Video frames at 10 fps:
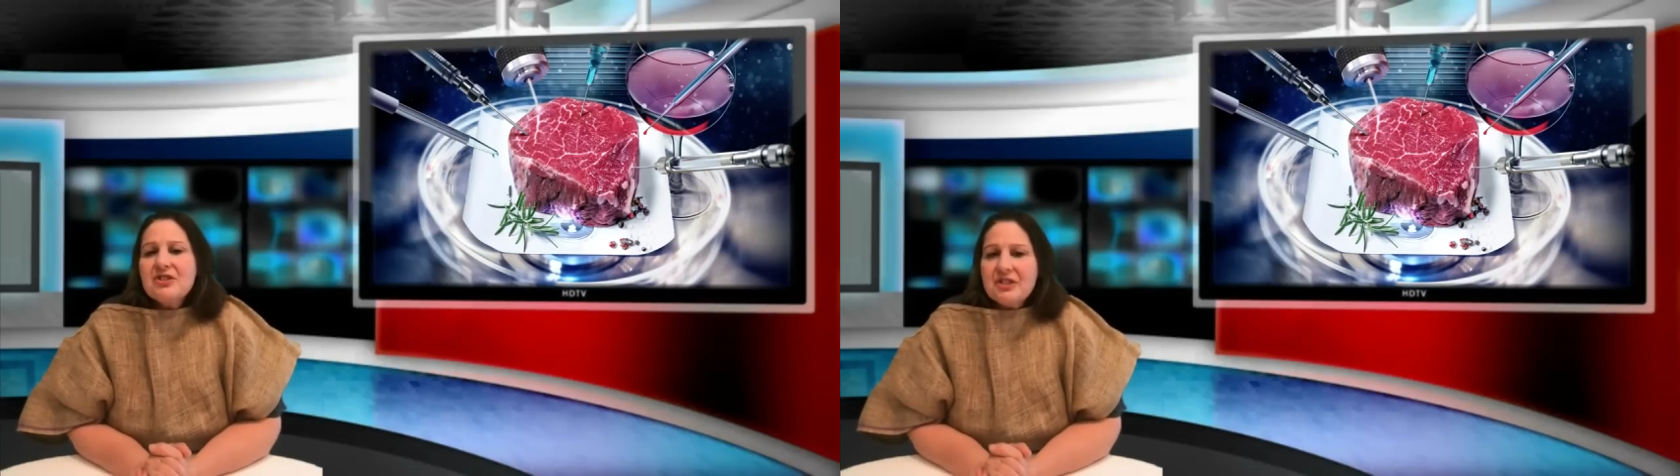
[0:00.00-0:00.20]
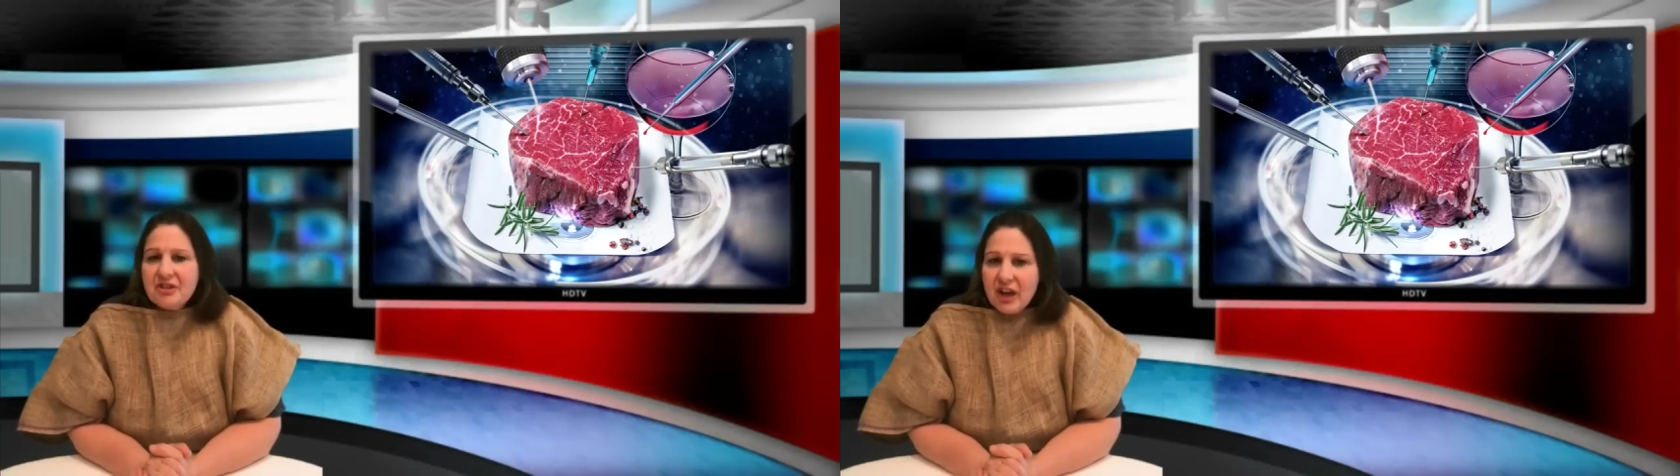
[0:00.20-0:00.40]

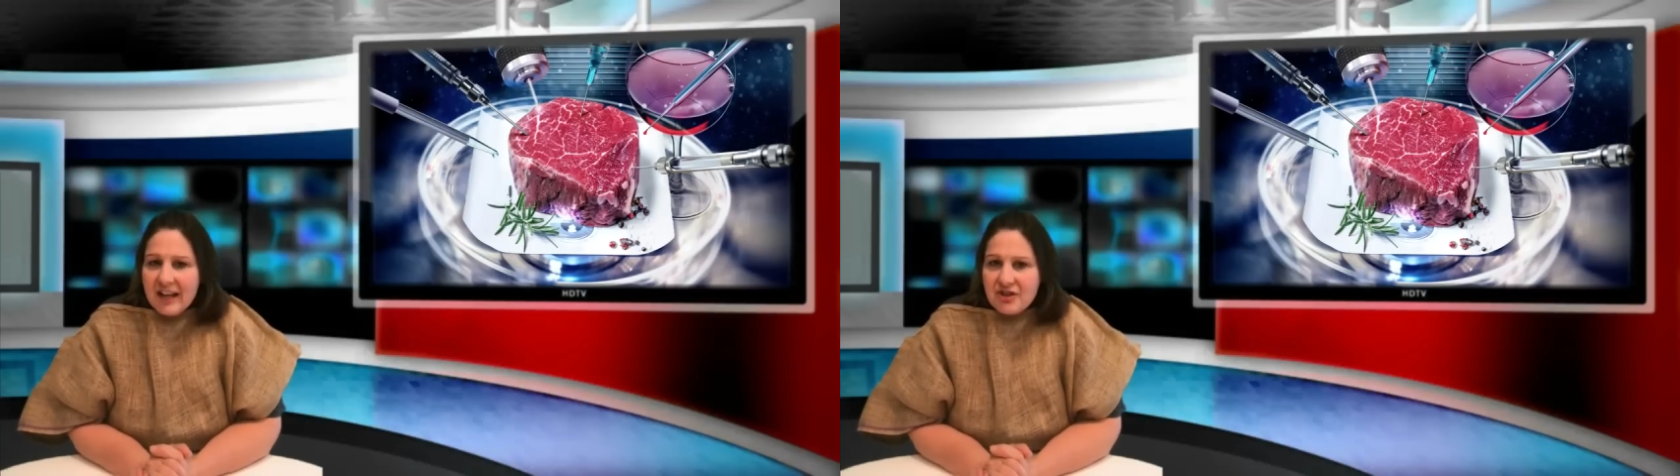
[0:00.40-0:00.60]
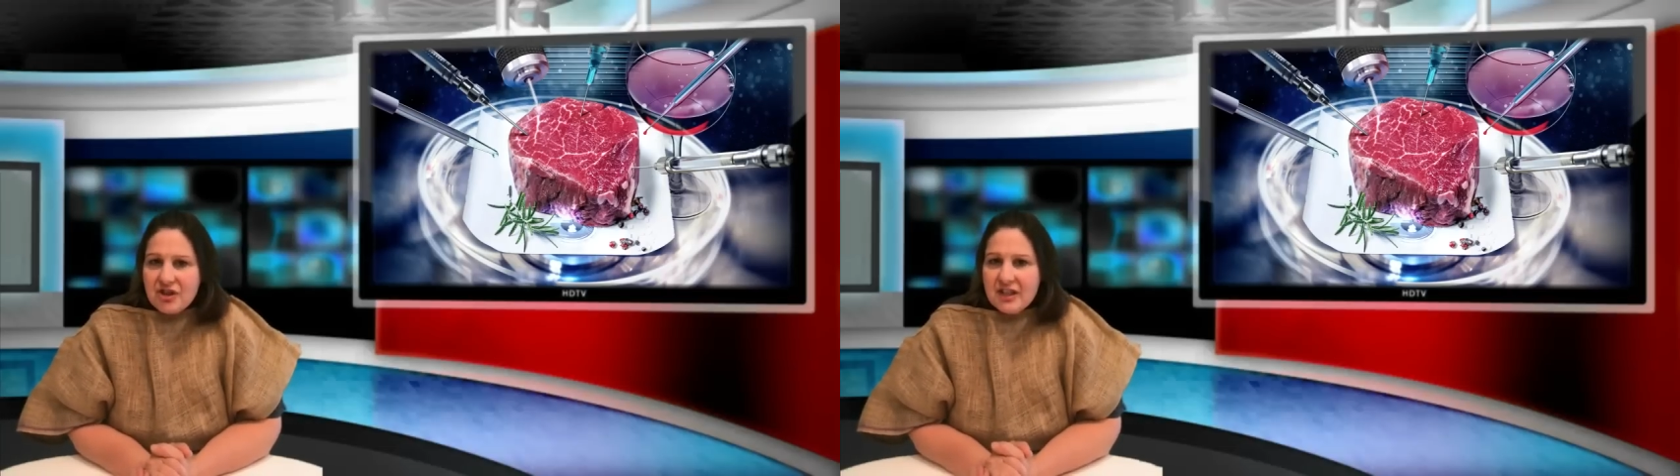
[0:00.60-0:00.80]

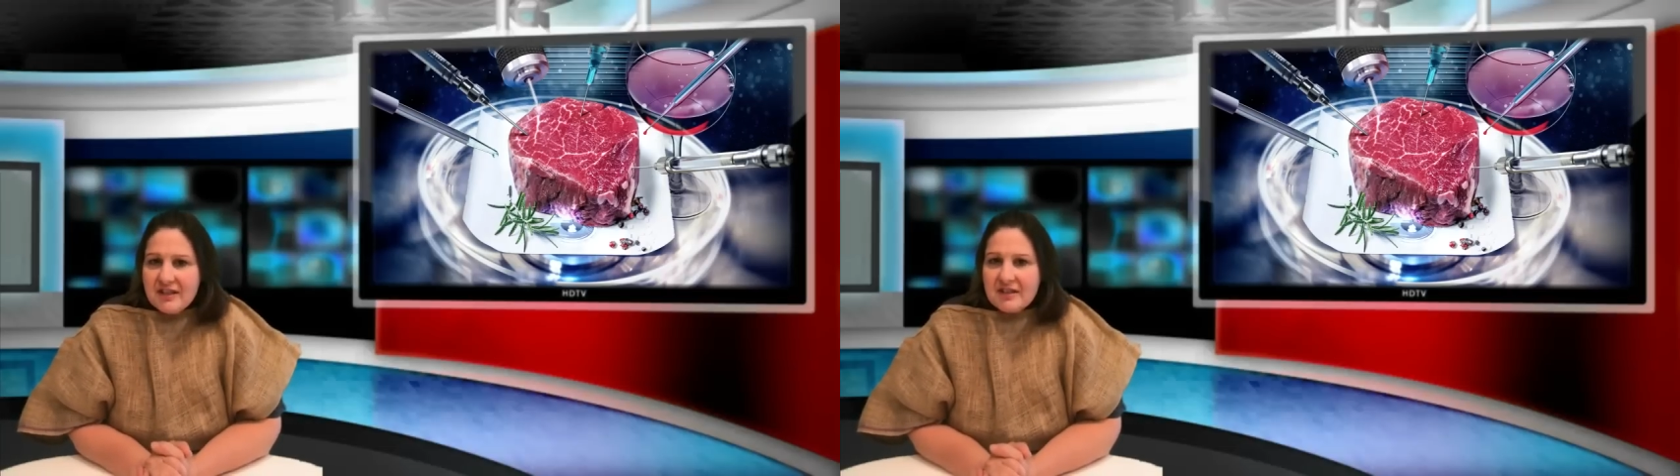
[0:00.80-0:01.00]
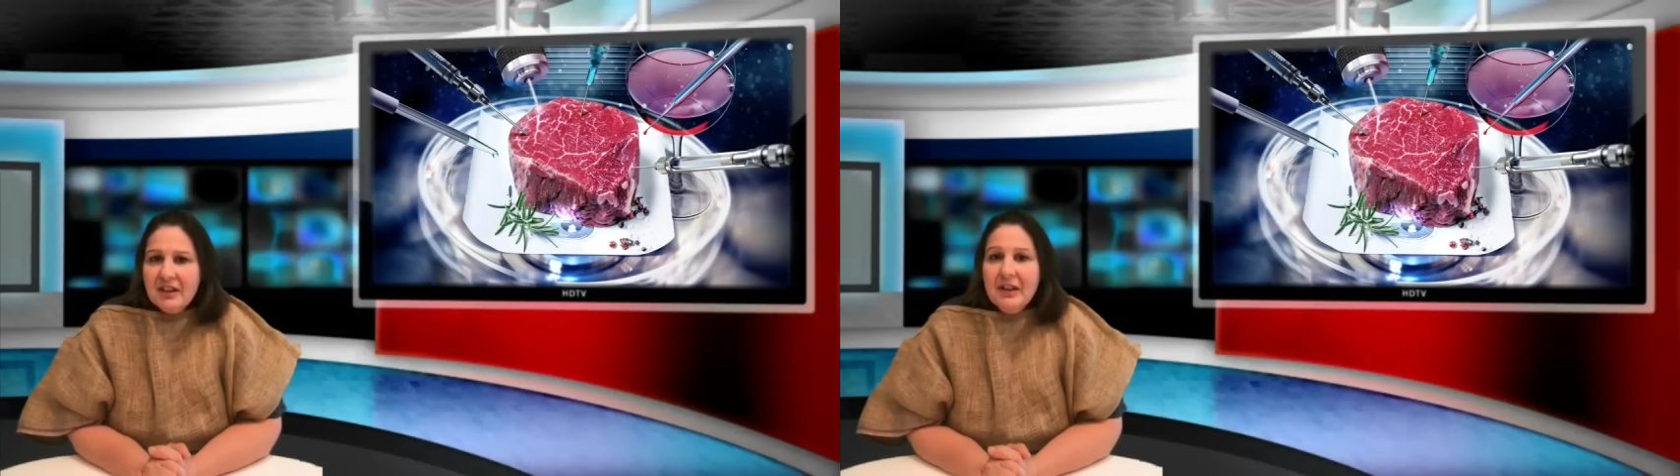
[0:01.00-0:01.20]

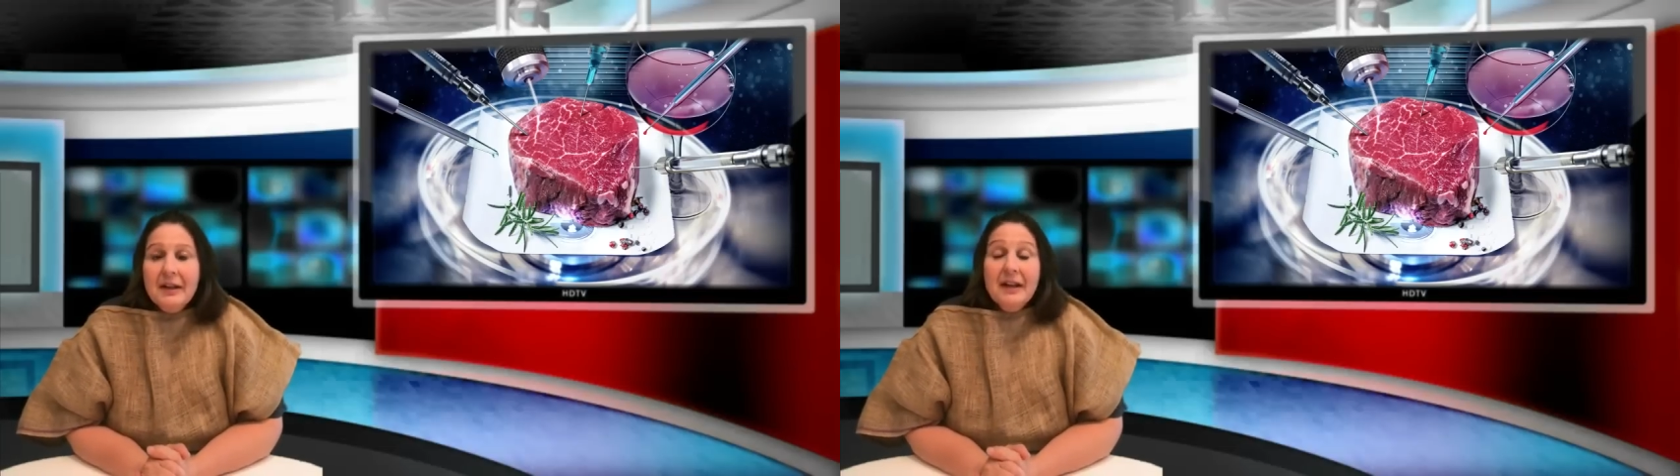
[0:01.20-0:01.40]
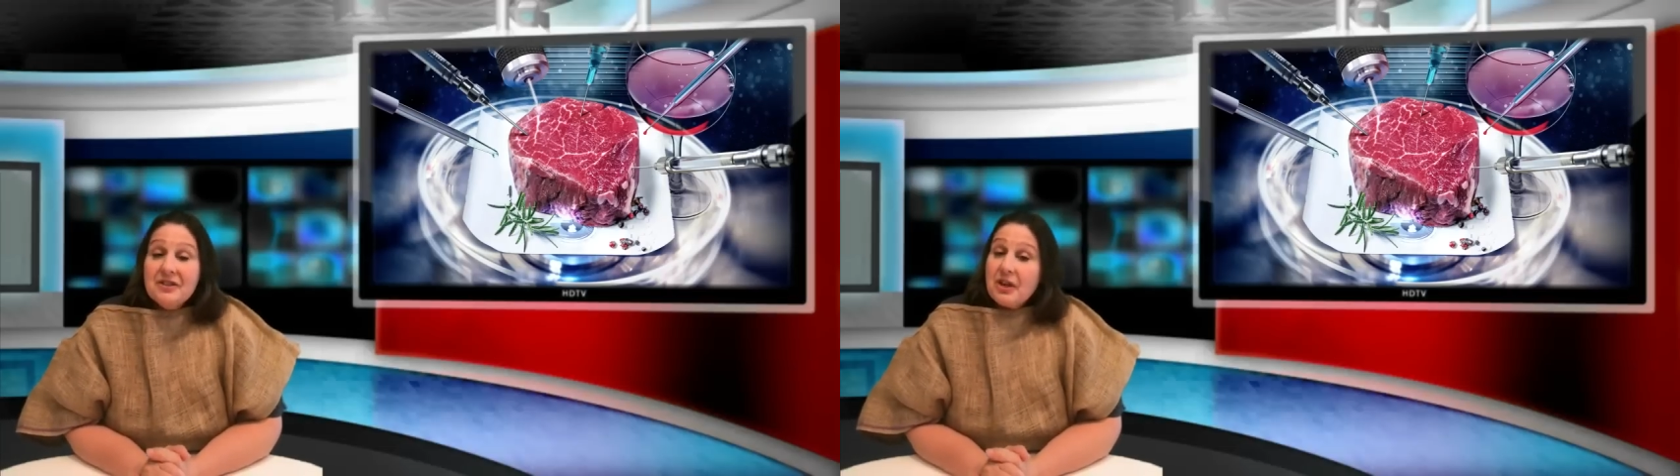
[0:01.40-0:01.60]
suggestions.
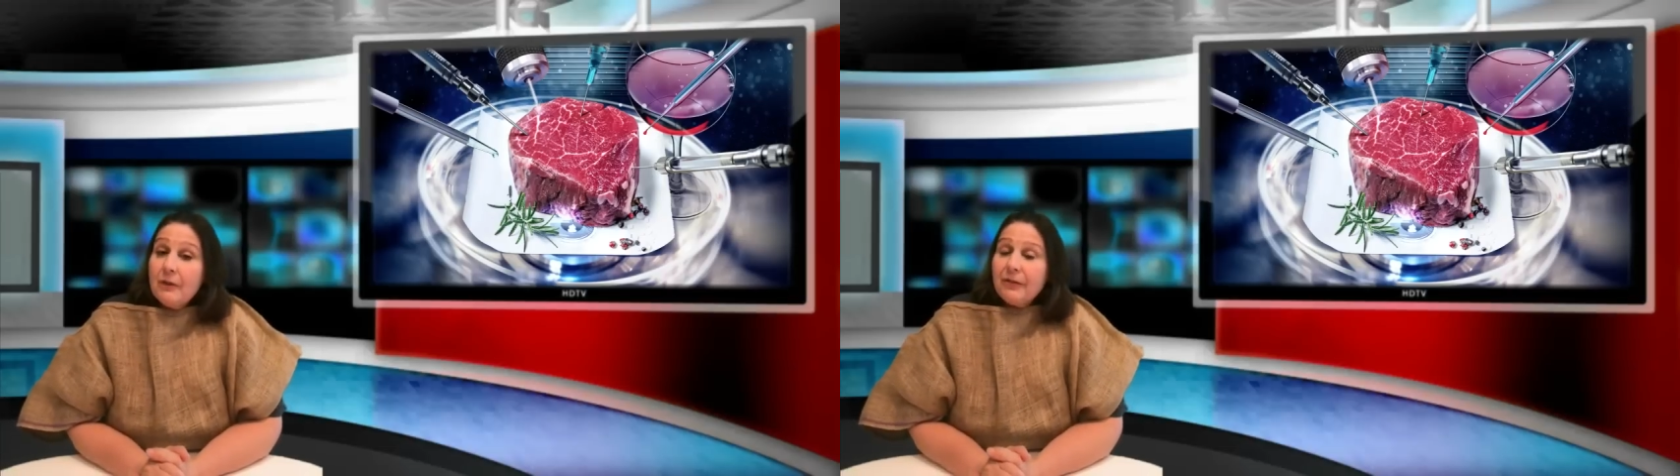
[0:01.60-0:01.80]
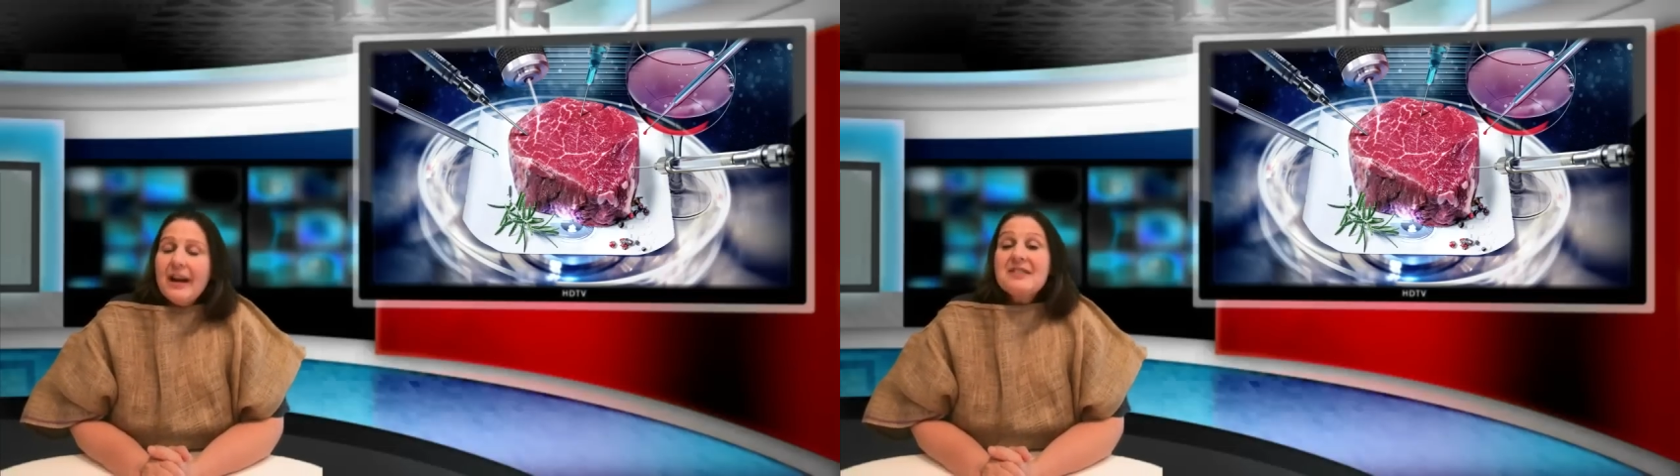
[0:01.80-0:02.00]
So,
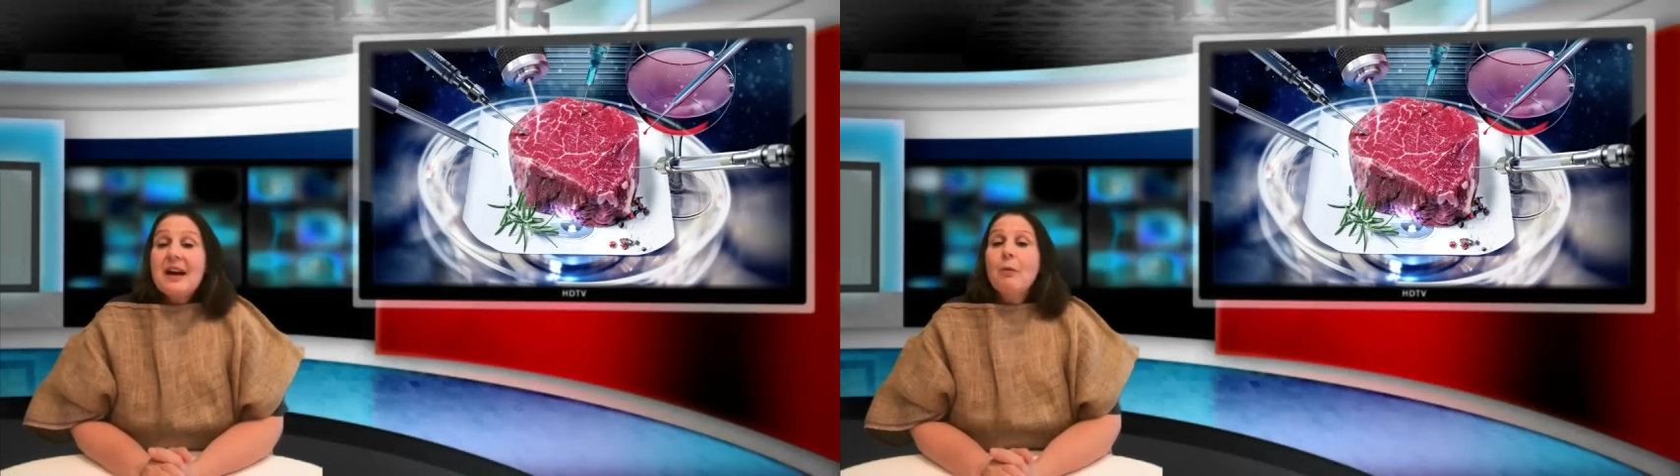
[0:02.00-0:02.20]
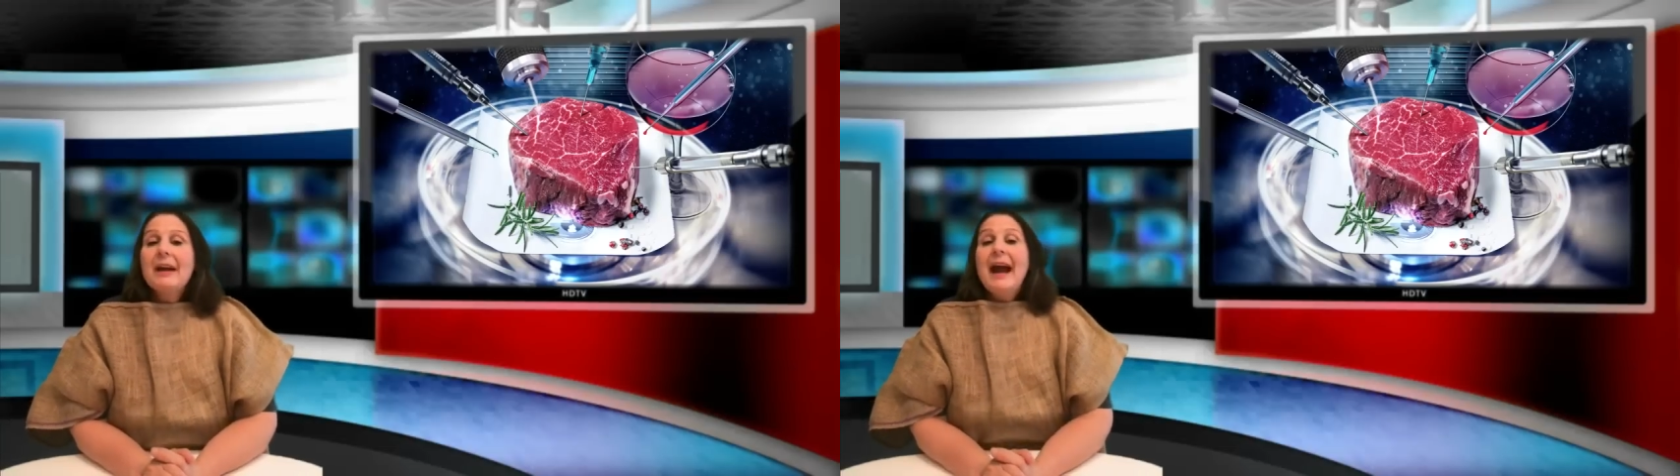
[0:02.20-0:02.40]
friends,
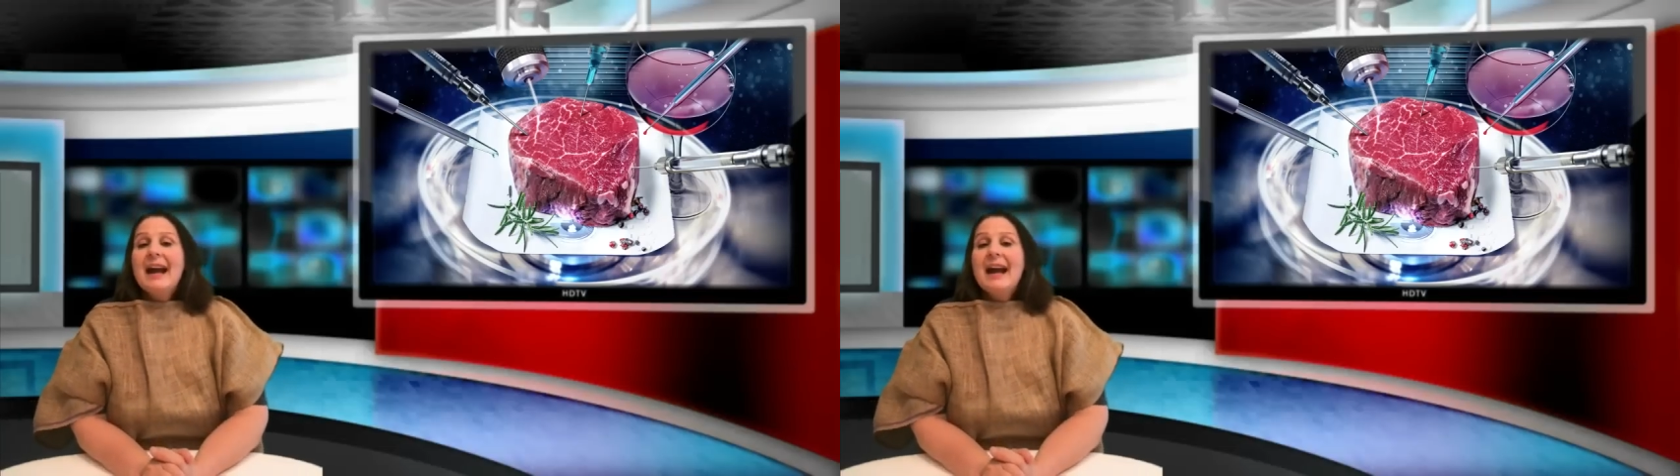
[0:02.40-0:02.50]
I want to